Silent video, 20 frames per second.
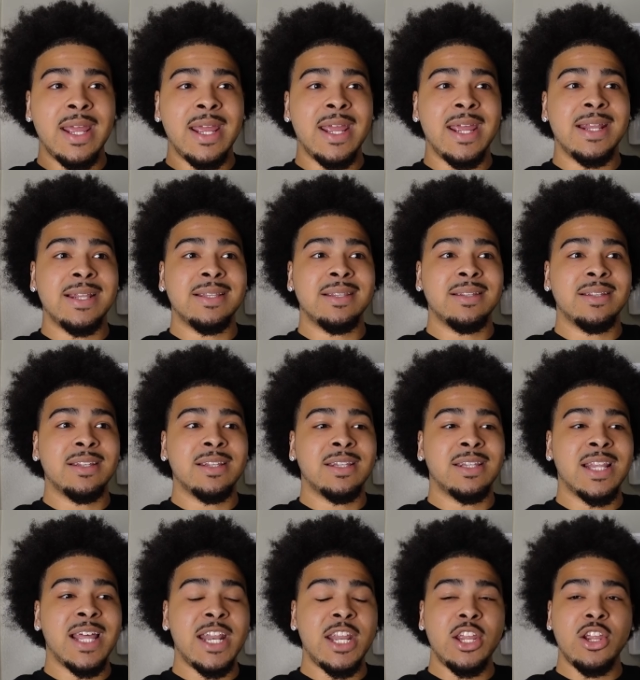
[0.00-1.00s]
and
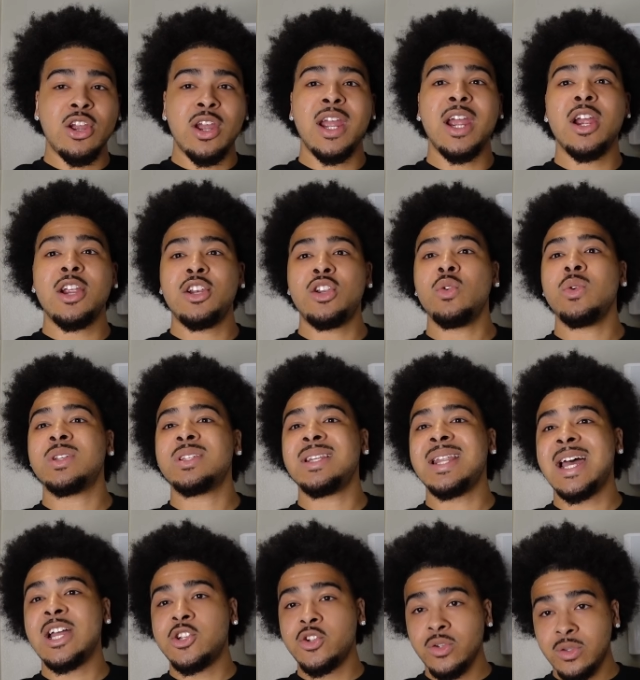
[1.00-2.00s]
letting your hair do its
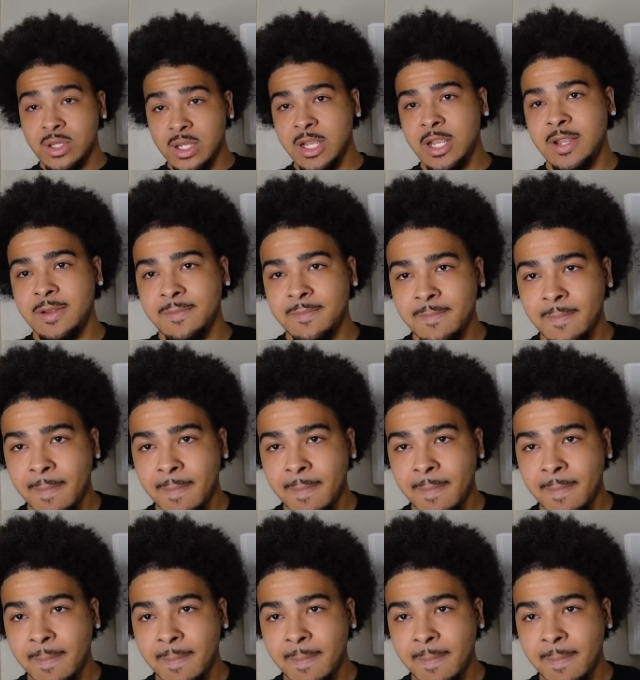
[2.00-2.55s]
natural thing.